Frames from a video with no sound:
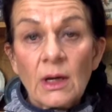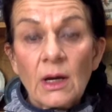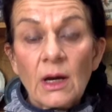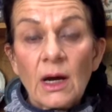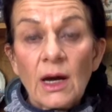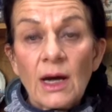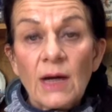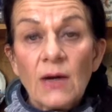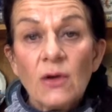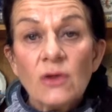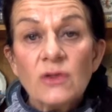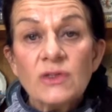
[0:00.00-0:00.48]

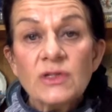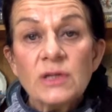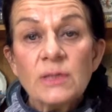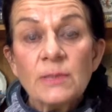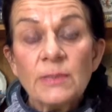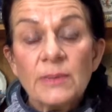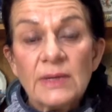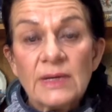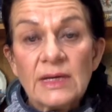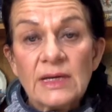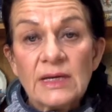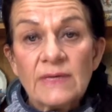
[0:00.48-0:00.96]
I also
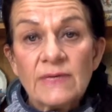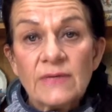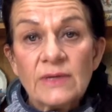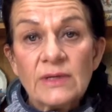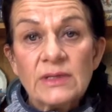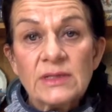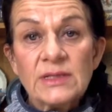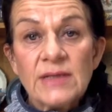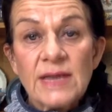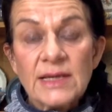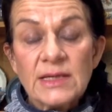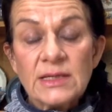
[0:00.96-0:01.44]
believe that
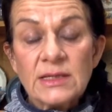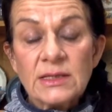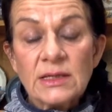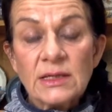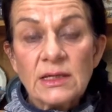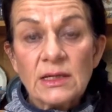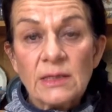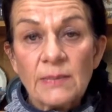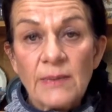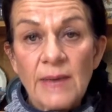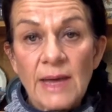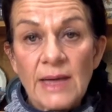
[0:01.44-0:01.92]
testing
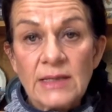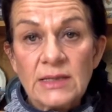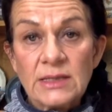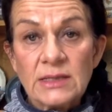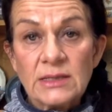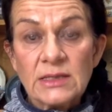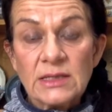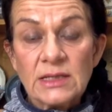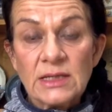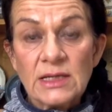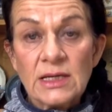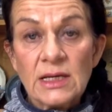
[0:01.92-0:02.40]

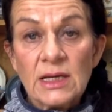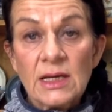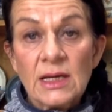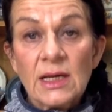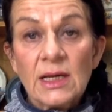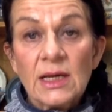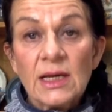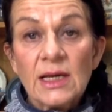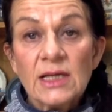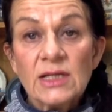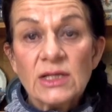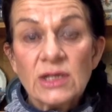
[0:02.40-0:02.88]
capacity
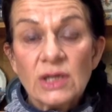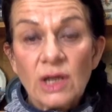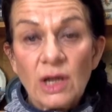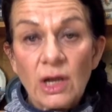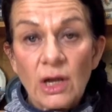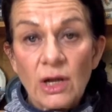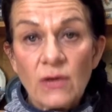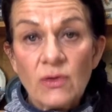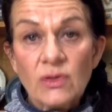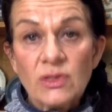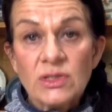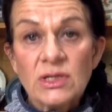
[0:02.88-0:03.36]
is
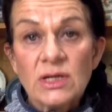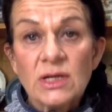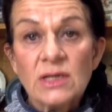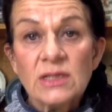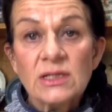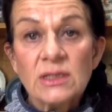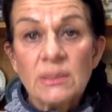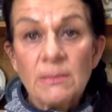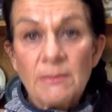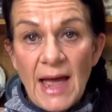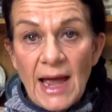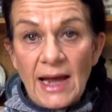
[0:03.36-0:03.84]
close
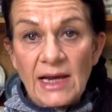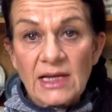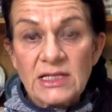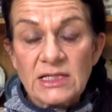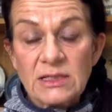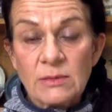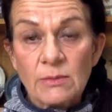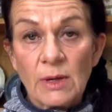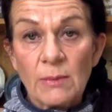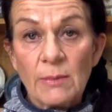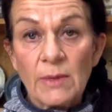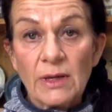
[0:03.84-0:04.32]
to
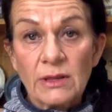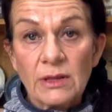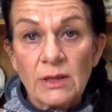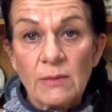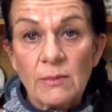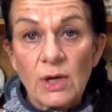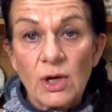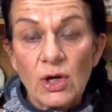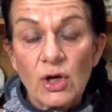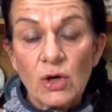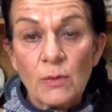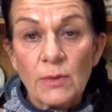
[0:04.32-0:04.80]
maximum at the
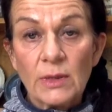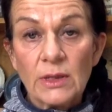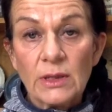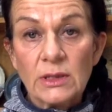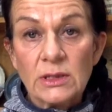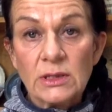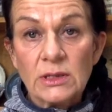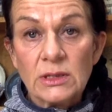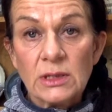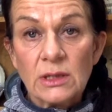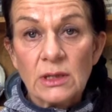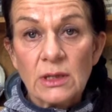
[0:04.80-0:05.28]

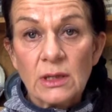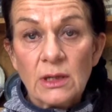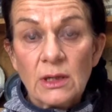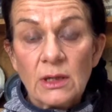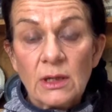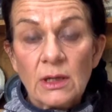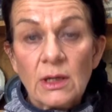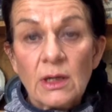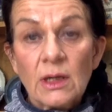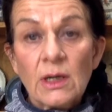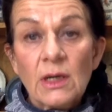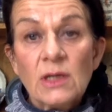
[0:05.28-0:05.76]
moment.
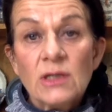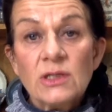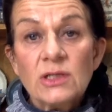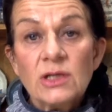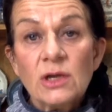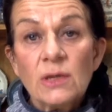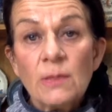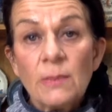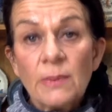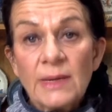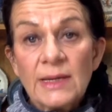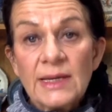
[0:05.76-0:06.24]
So
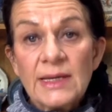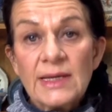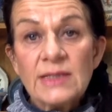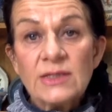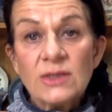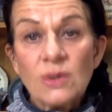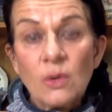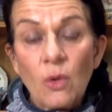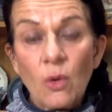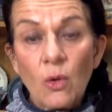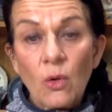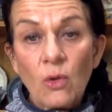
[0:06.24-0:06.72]
please
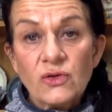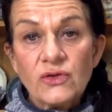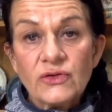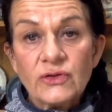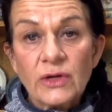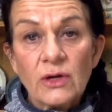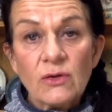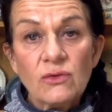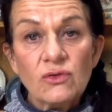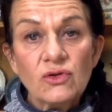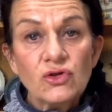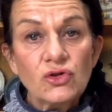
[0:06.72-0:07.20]

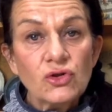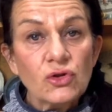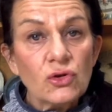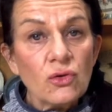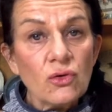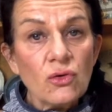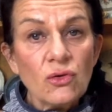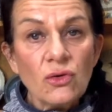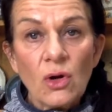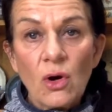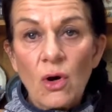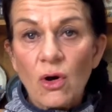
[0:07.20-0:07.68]
also
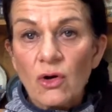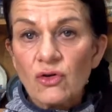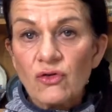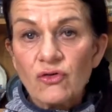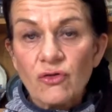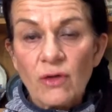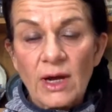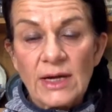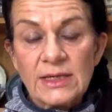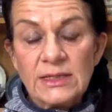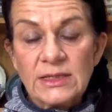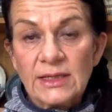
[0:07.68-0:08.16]
do not
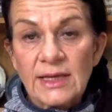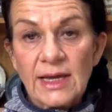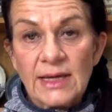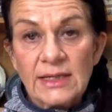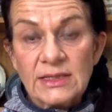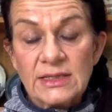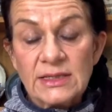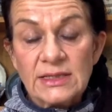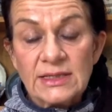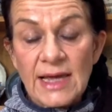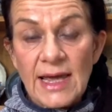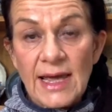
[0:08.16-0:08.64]
try to get
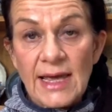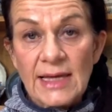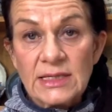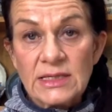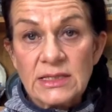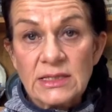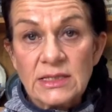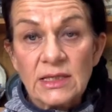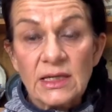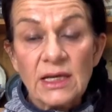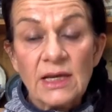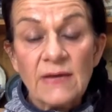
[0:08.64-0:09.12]
a
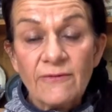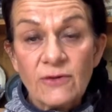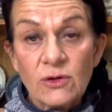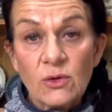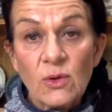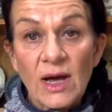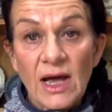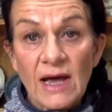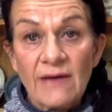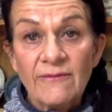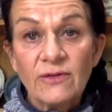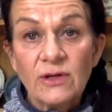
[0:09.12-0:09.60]
test if you
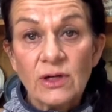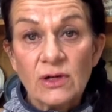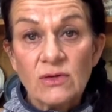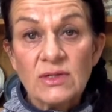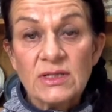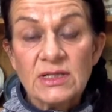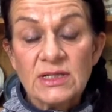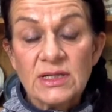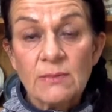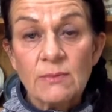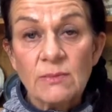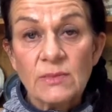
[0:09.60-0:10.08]
have no
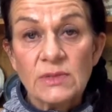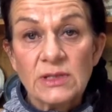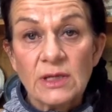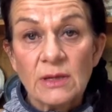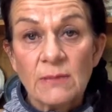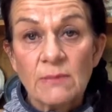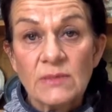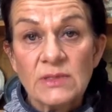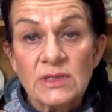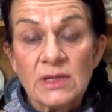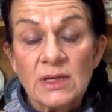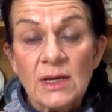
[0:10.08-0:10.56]

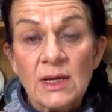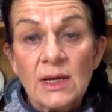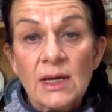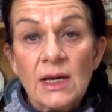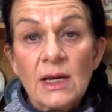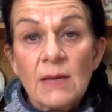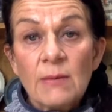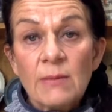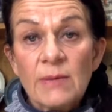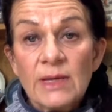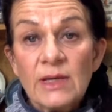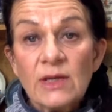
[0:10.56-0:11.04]
symptoms,
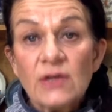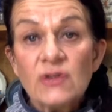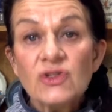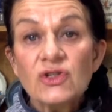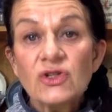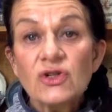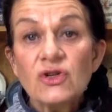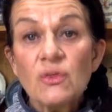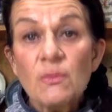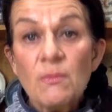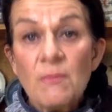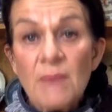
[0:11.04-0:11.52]
because
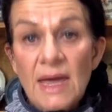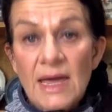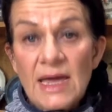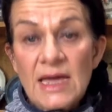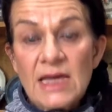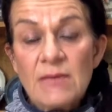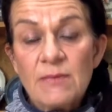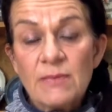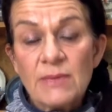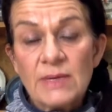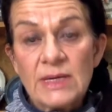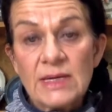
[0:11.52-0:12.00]
you
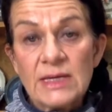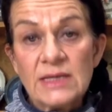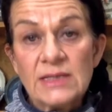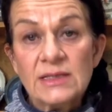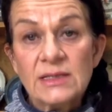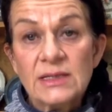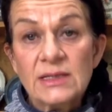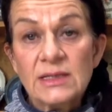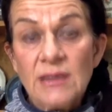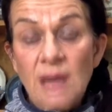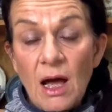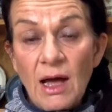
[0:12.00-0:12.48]
may be
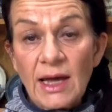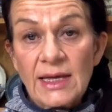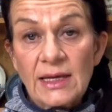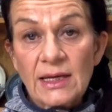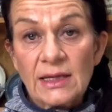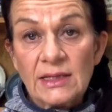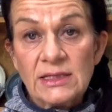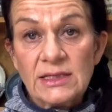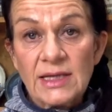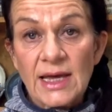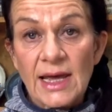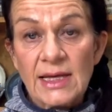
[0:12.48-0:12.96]
denying
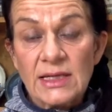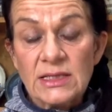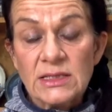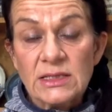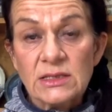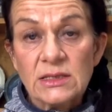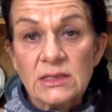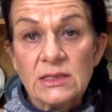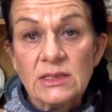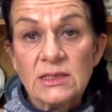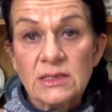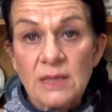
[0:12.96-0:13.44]
a
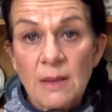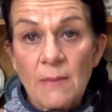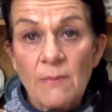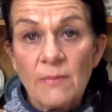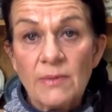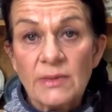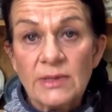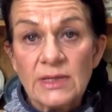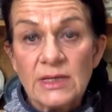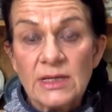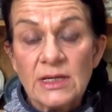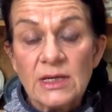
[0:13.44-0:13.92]
test to
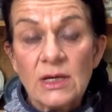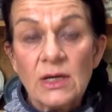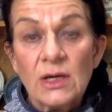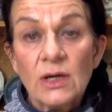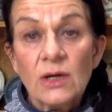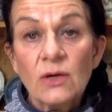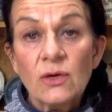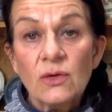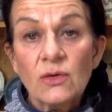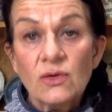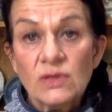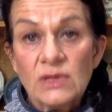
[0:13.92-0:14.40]
somebody
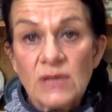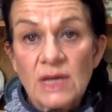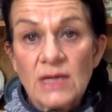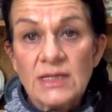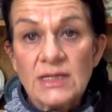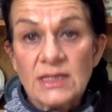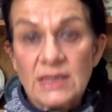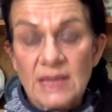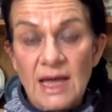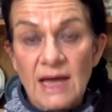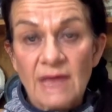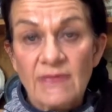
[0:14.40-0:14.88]
who
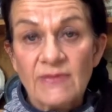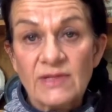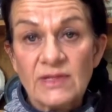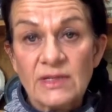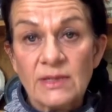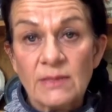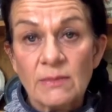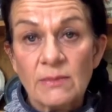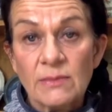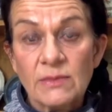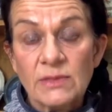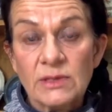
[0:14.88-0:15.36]
does have
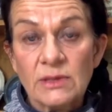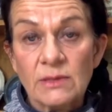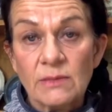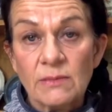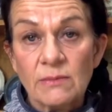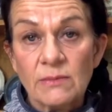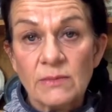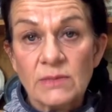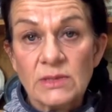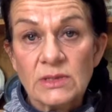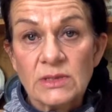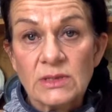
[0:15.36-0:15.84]

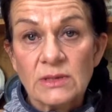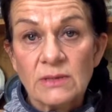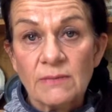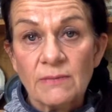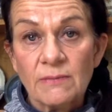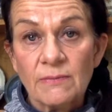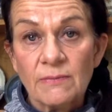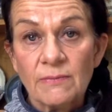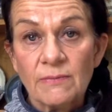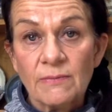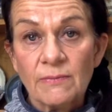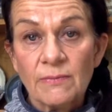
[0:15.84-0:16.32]
symptoms.
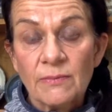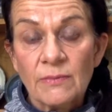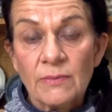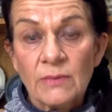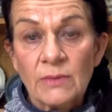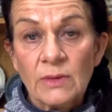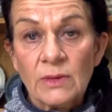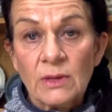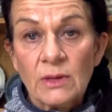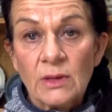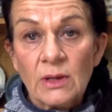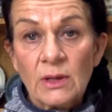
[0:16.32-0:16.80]

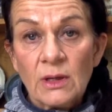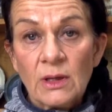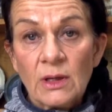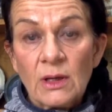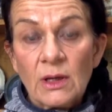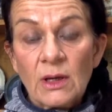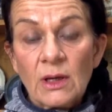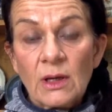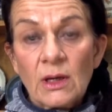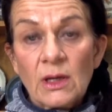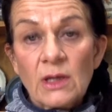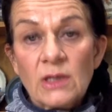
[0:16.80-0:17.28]

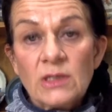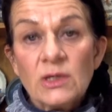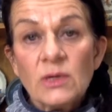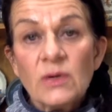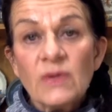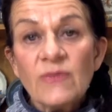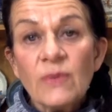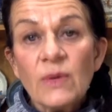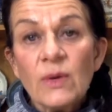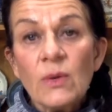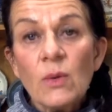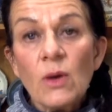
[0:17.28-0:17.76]
So
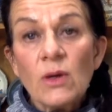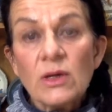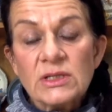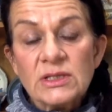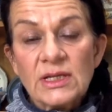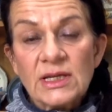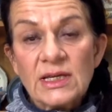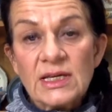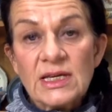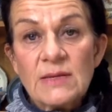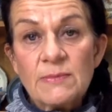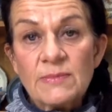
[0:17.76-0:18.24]
if we want to
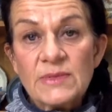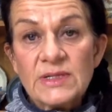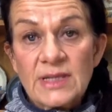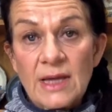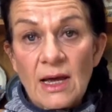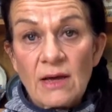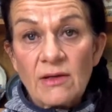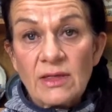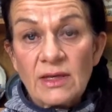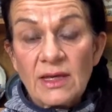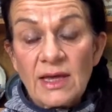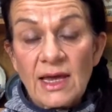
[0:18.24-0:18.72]
keep
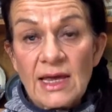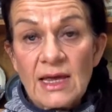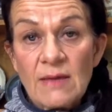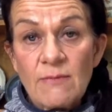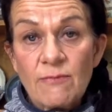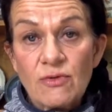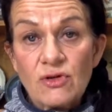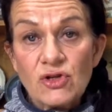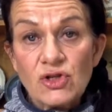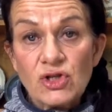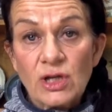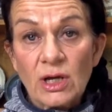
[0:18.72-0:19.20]
South
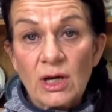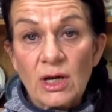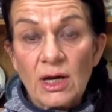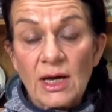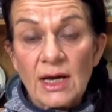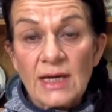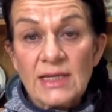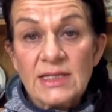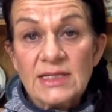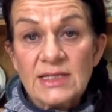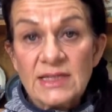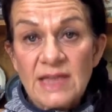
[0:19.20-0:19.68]
Cambridgeshire
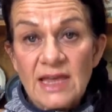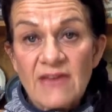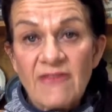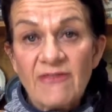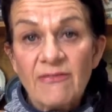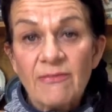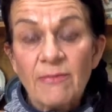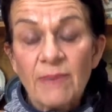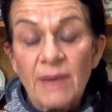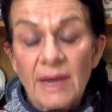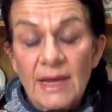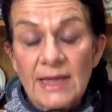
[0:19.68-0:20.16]
a safe
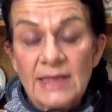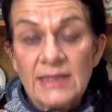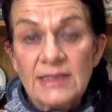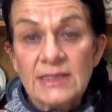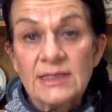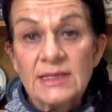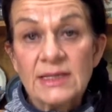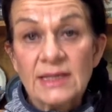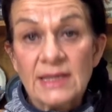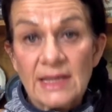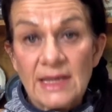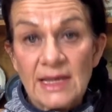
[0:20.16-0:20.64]
place
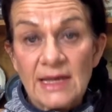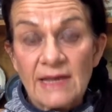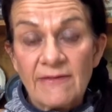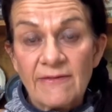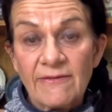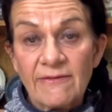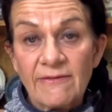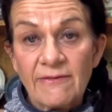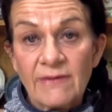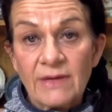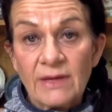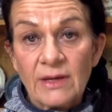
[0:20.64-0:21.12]
to live,
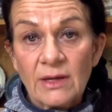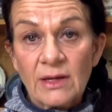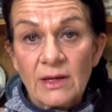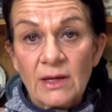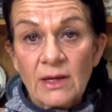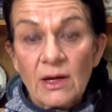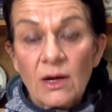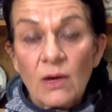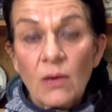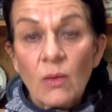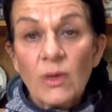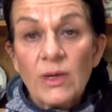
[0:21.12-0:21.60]

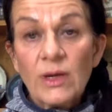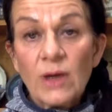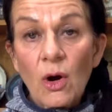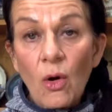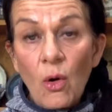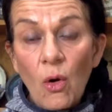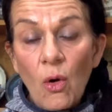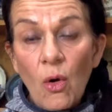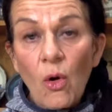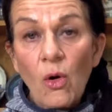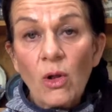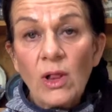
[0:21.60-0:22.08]
we
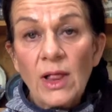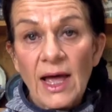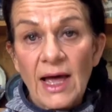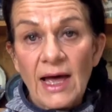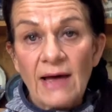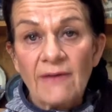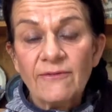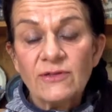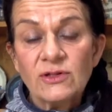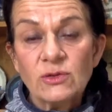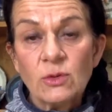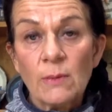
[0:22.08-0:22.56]
all
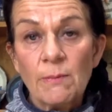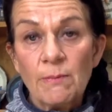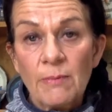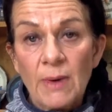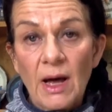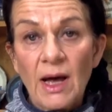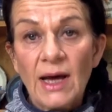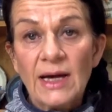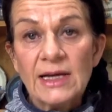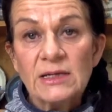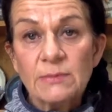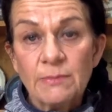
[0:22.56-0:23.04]
have to
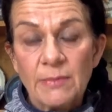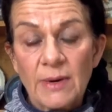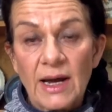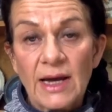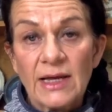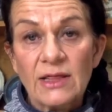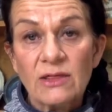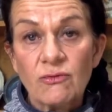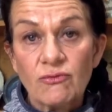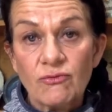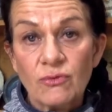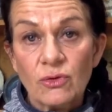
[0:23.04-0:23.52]
abide by
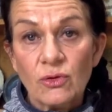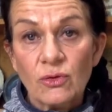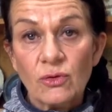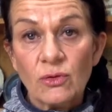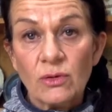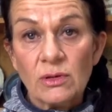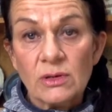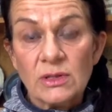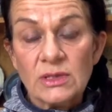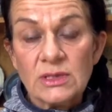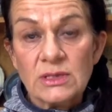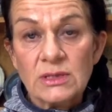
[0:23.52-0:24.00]
the
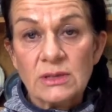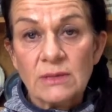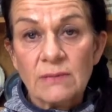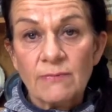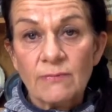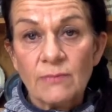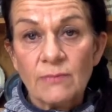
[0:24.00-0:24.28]
rules.